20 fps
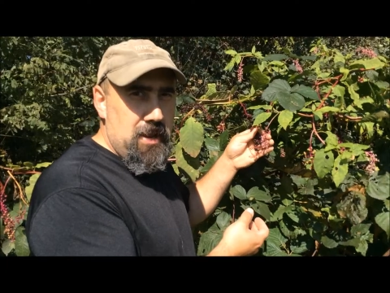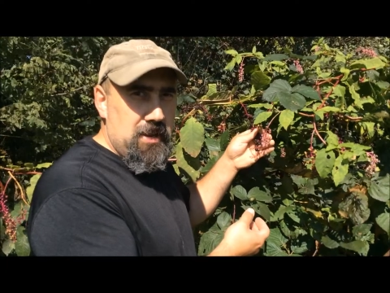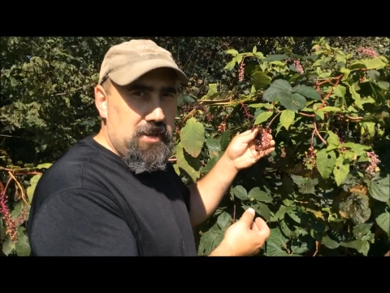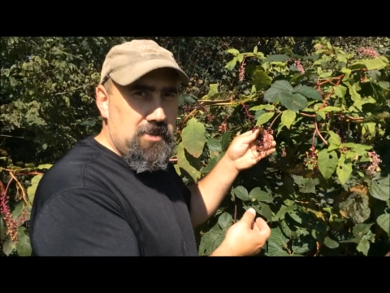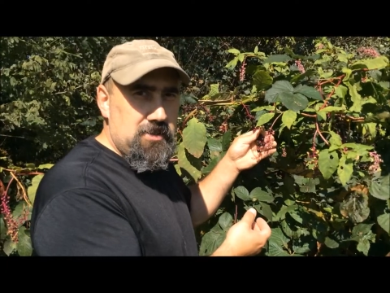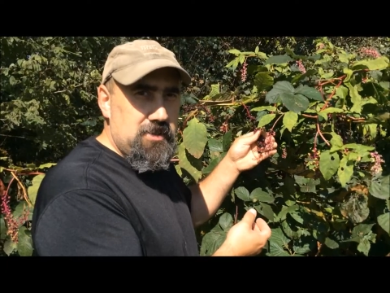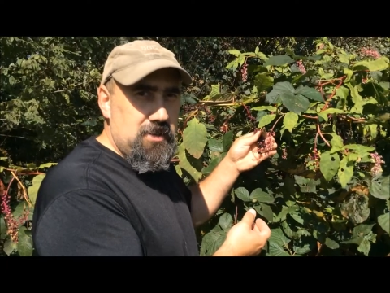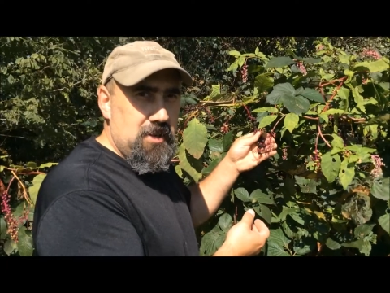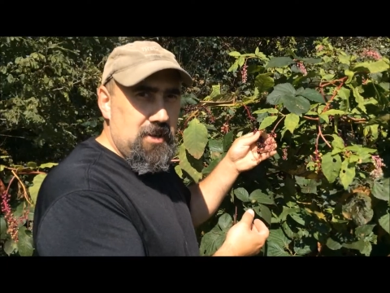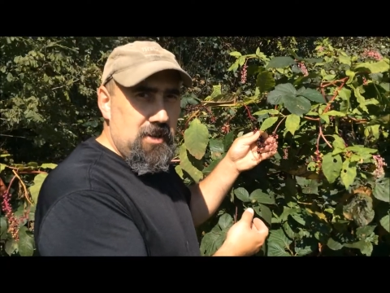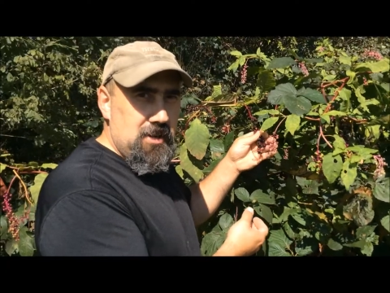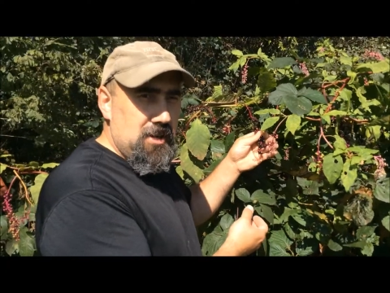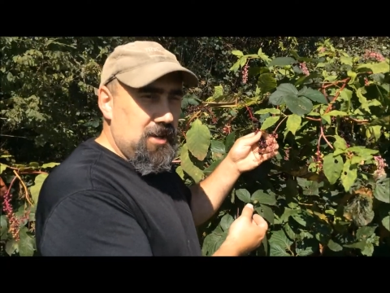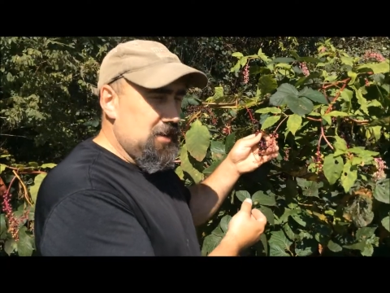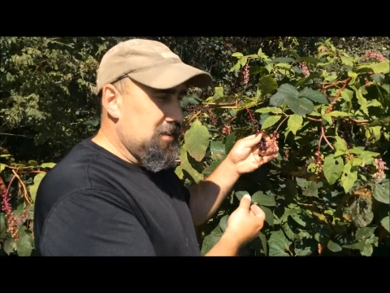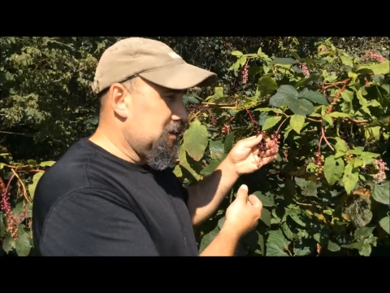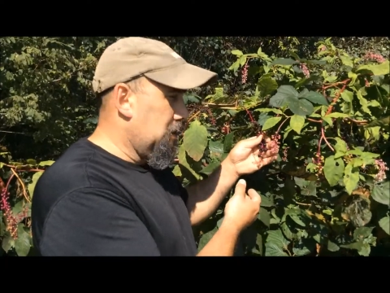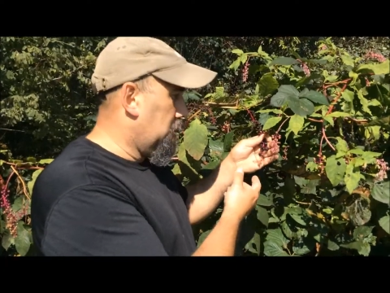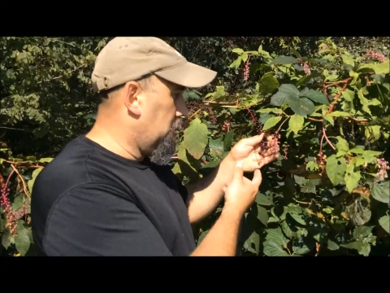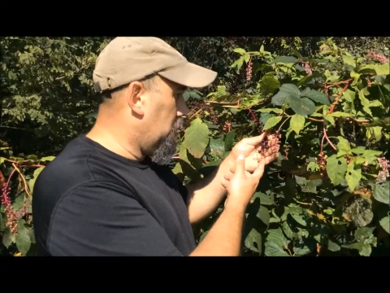minutes.
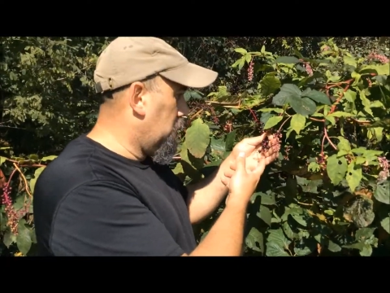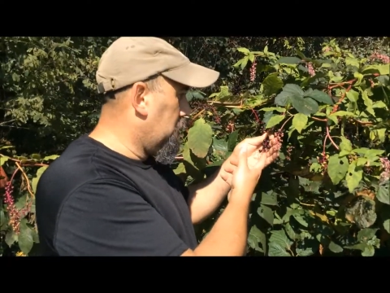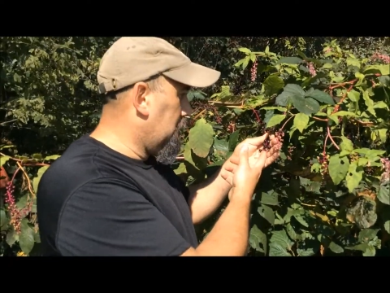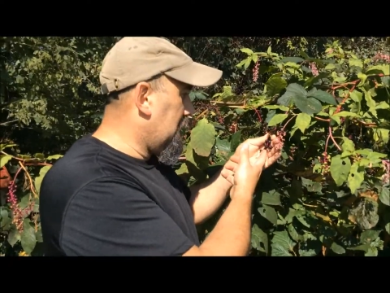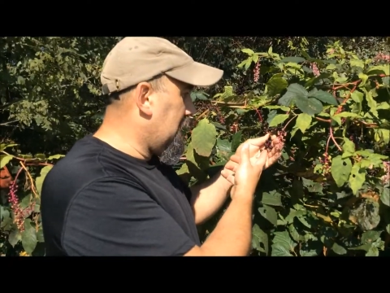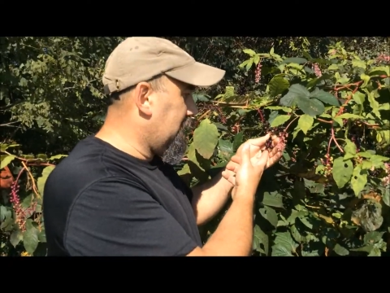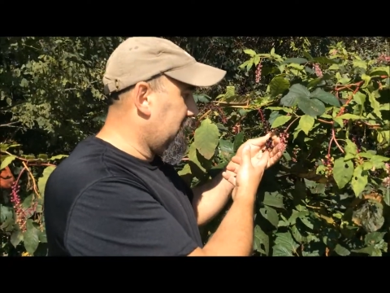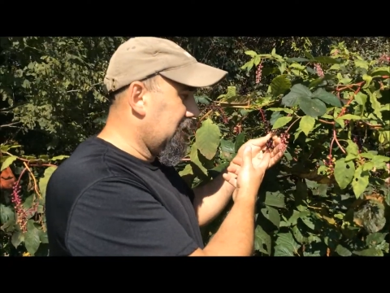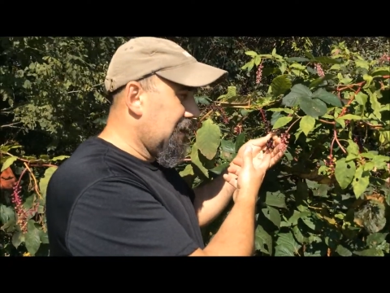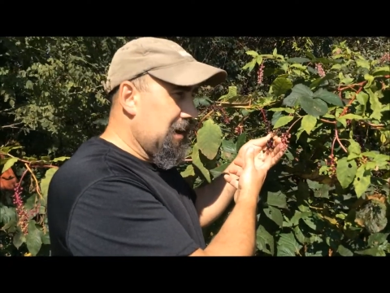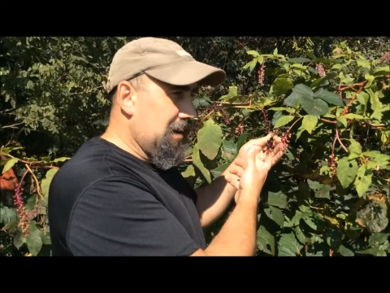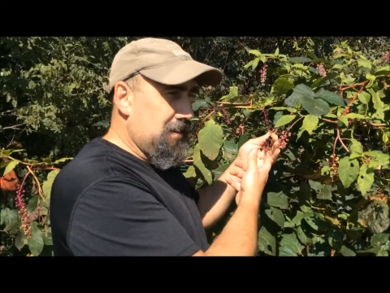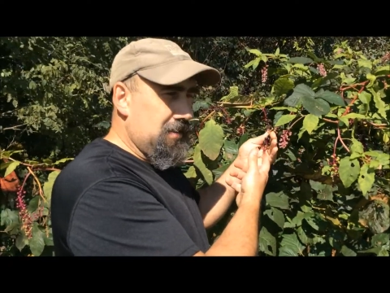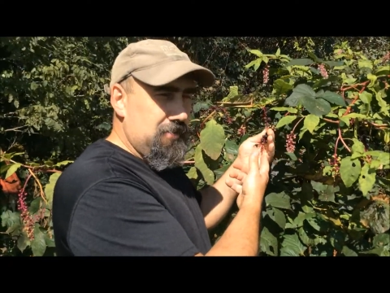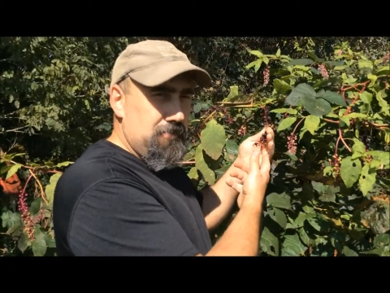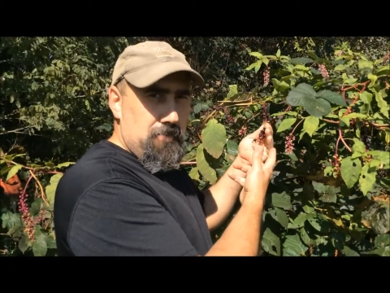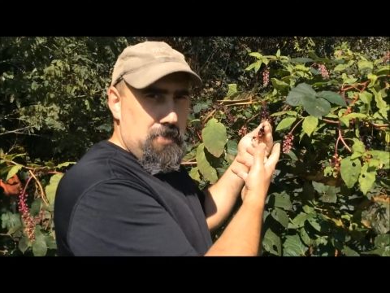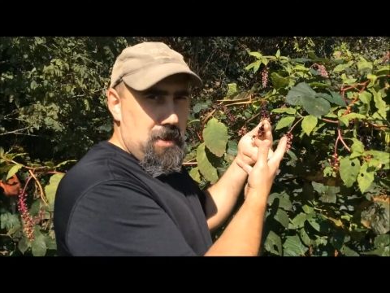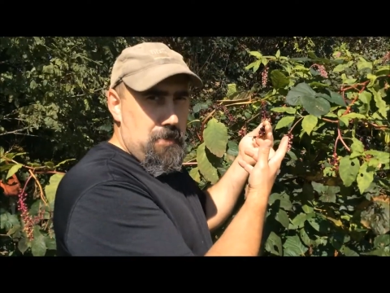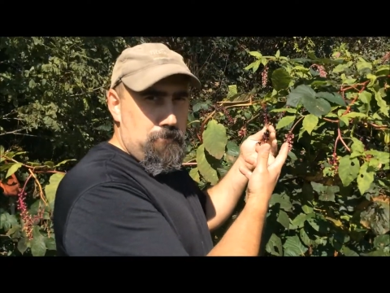So they'll leave like
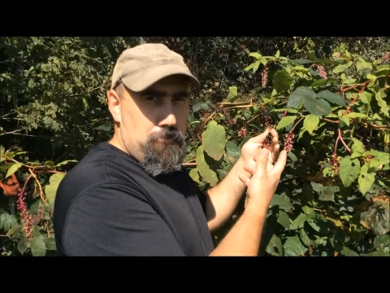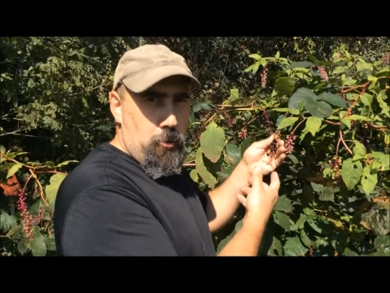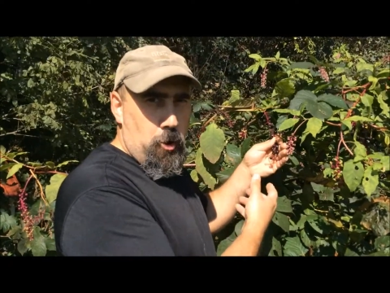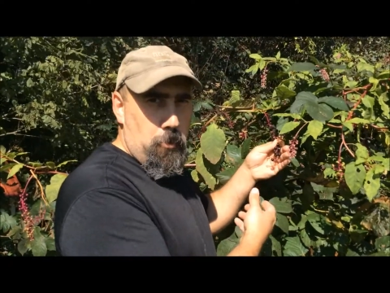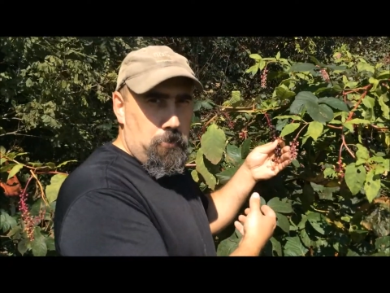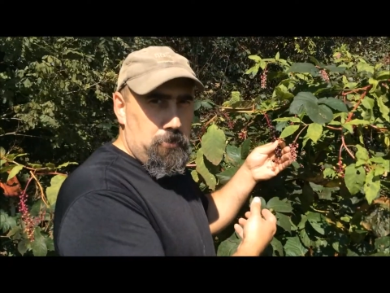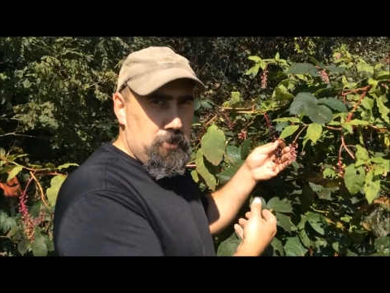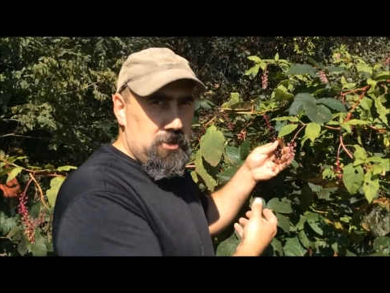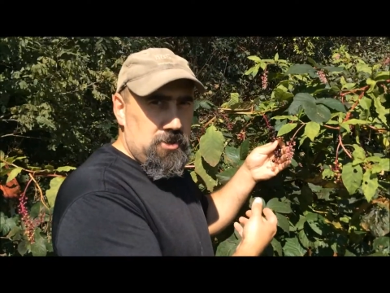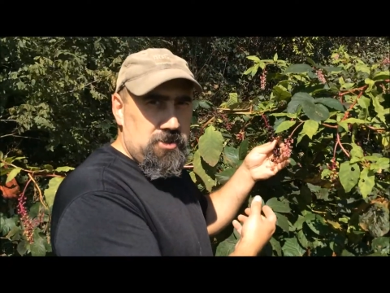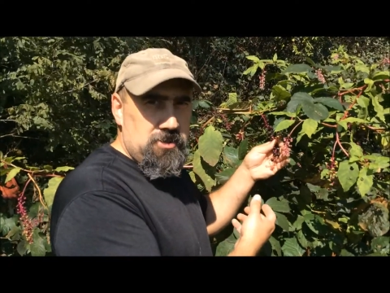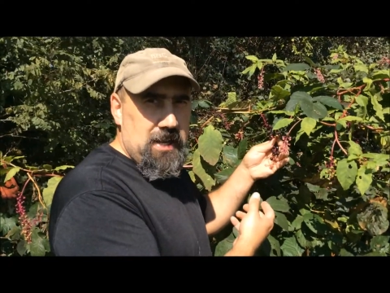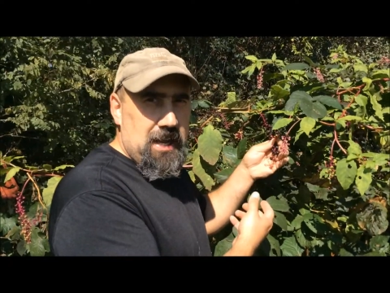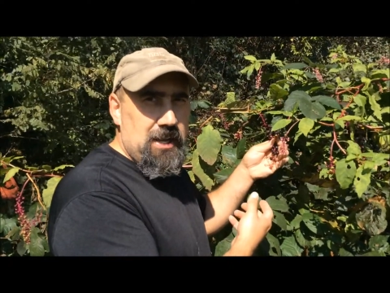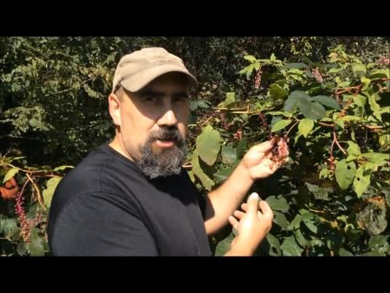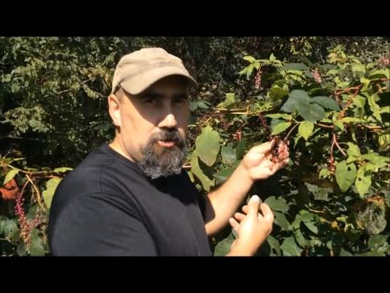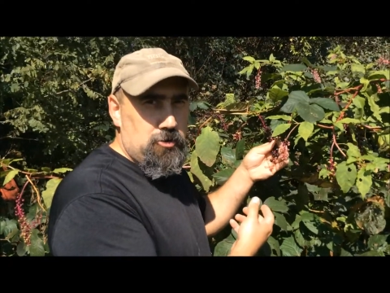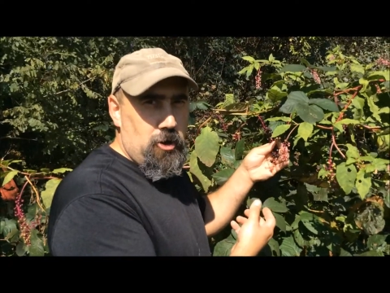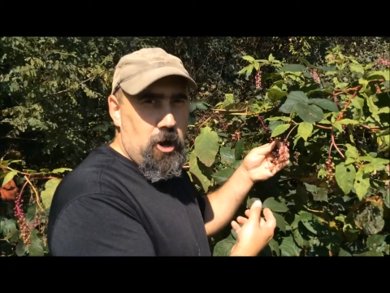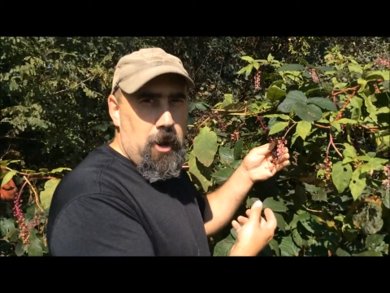purplish
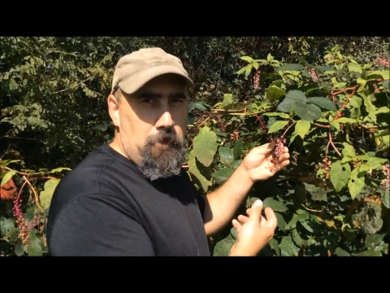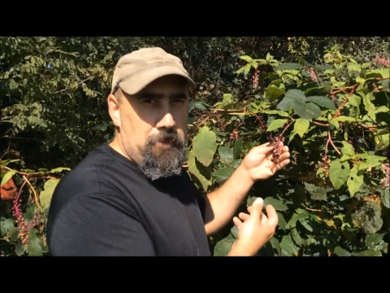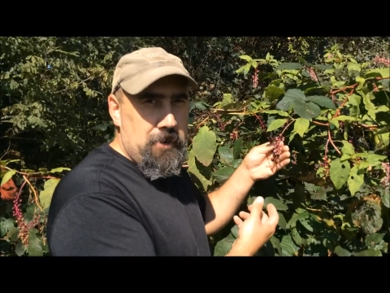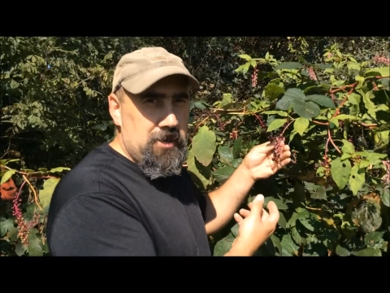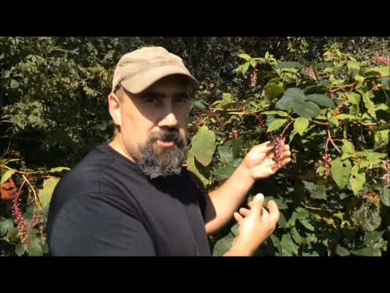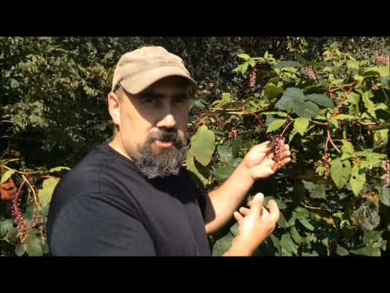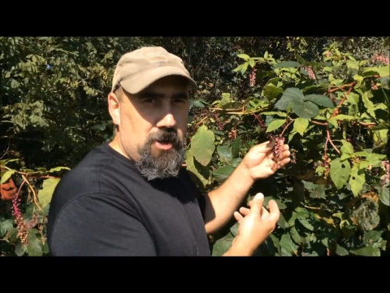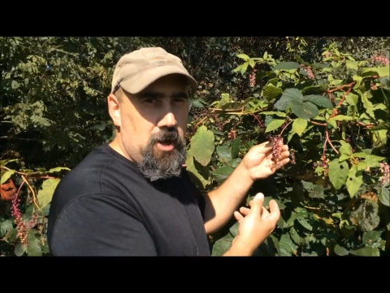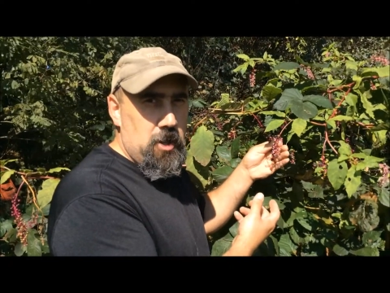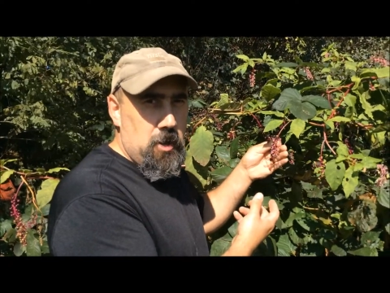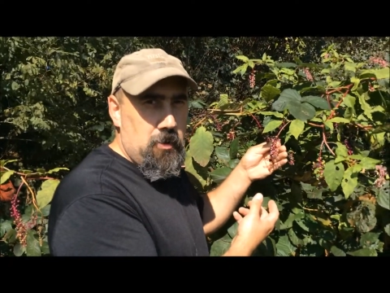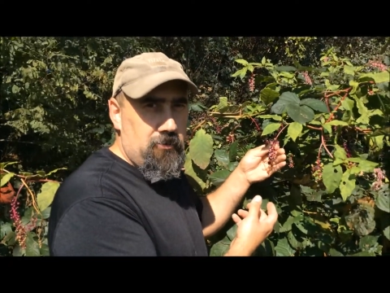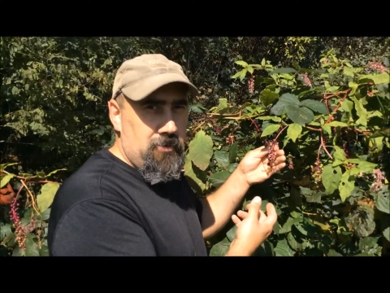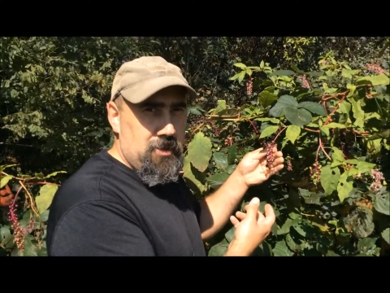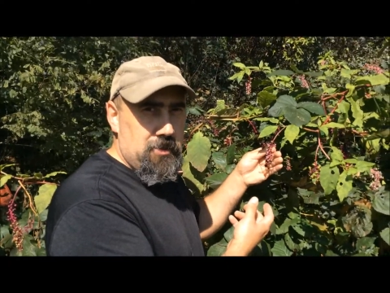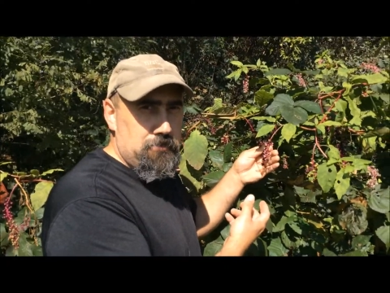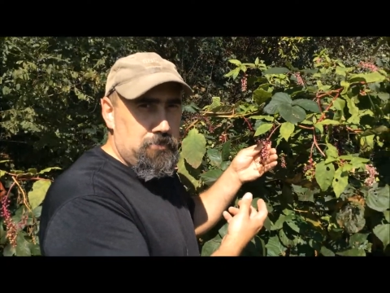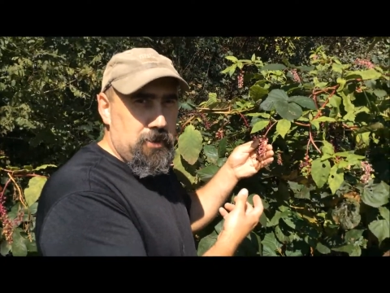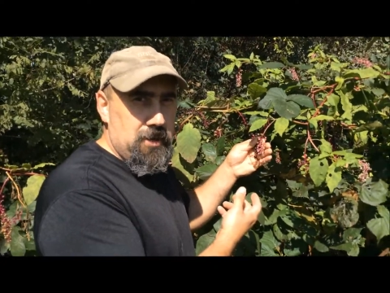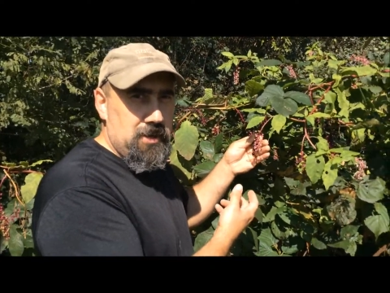stained droppings all
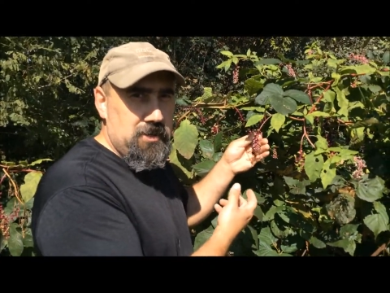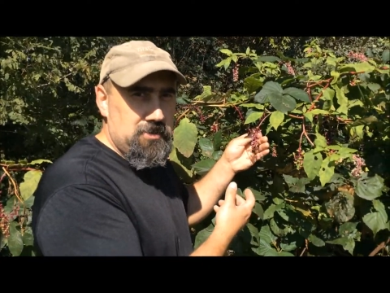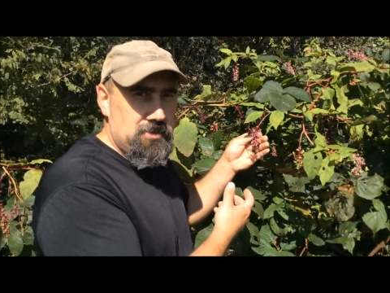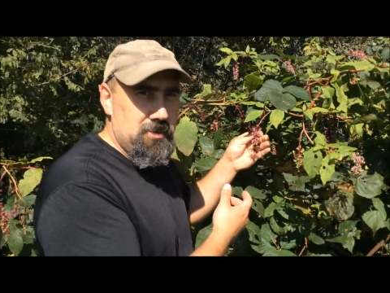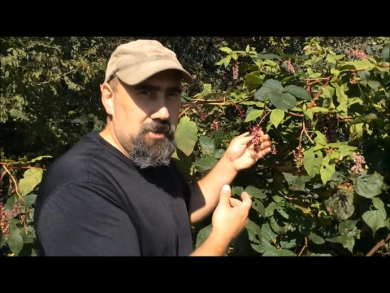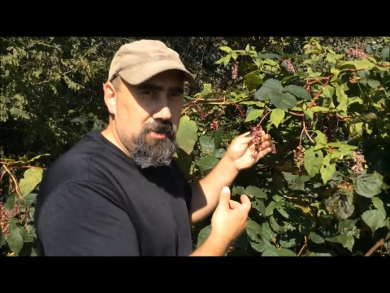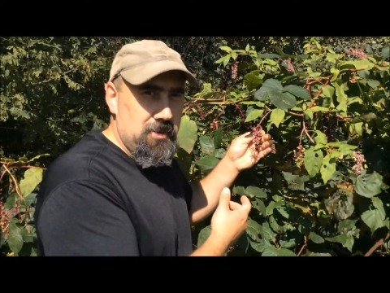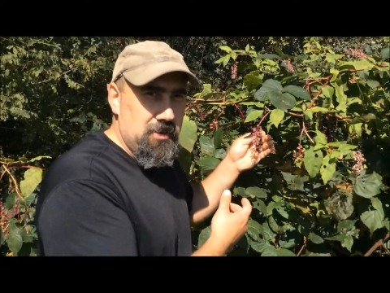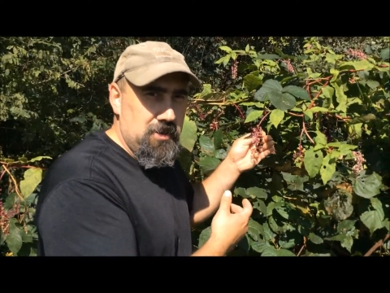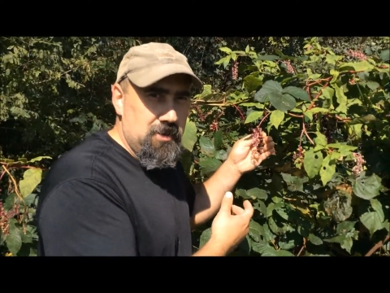over the place.